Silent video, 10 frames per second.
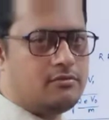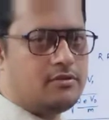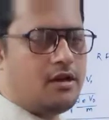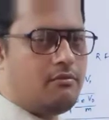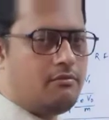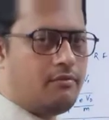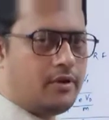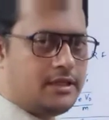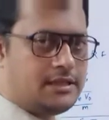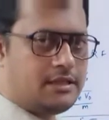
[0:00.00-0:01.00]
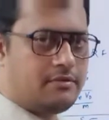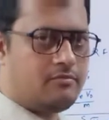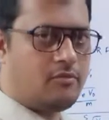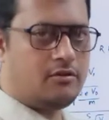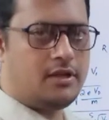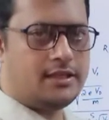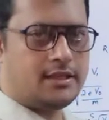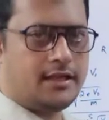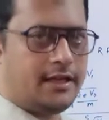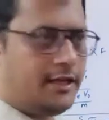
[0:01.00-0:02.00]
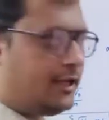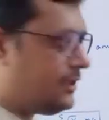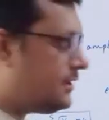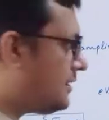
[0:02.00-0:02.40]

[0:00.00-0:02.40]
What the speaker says: Now what is our modulation index?